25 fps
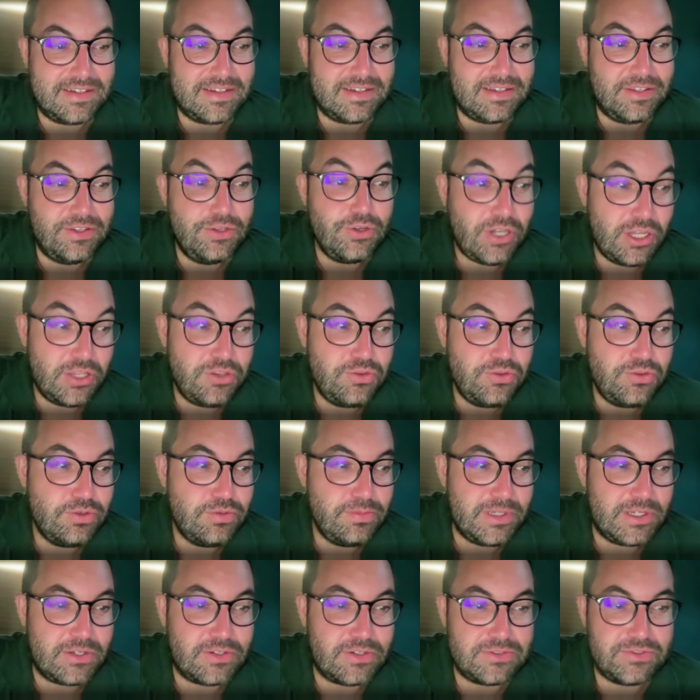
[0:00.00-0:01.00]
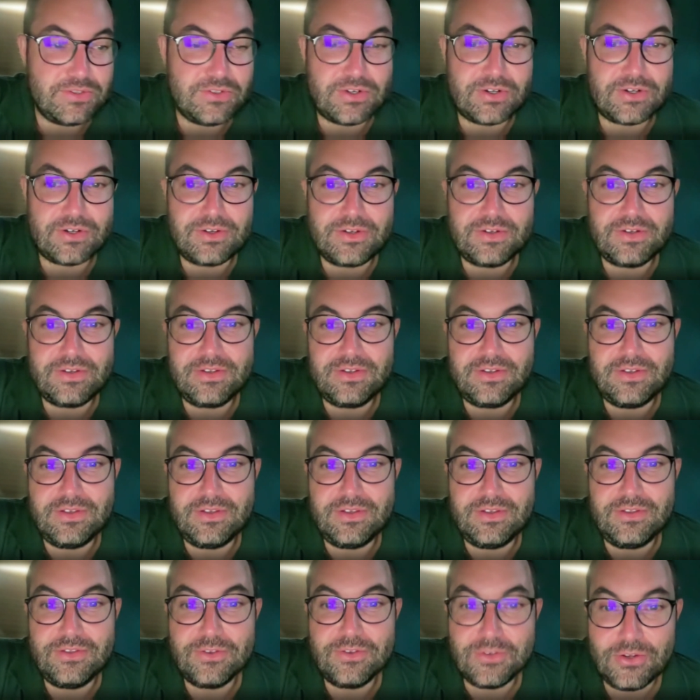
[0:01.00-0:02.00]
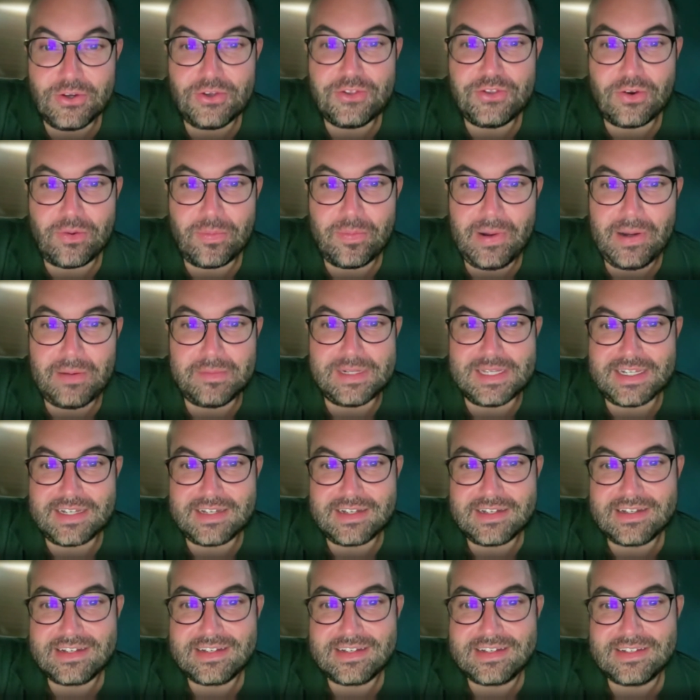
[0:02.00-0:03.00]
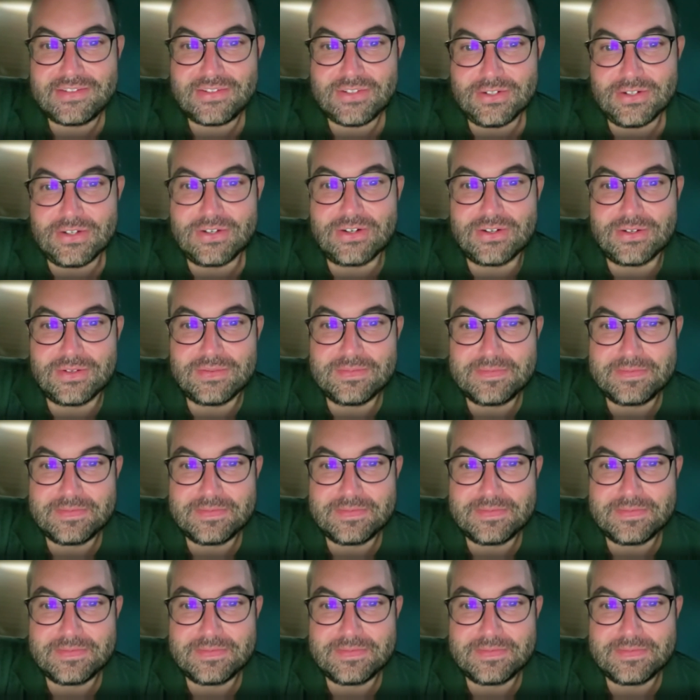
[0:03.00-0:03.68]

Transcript: you can do because you know your public. So